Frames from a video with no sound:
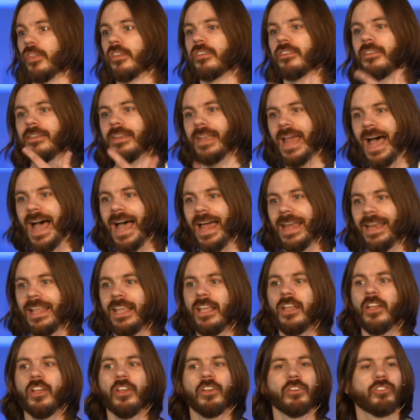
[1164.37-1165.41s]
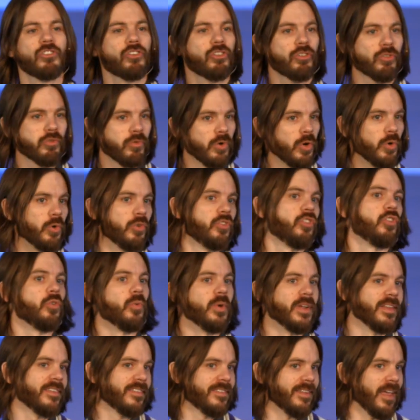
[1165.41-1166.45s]
that's not true
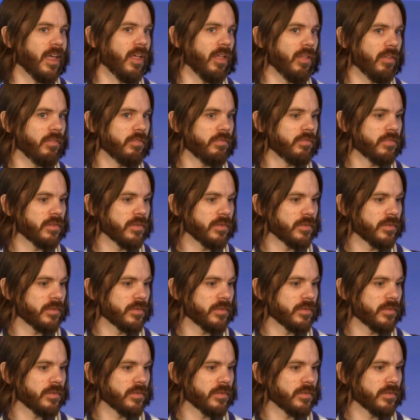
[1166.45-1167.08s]
to itself.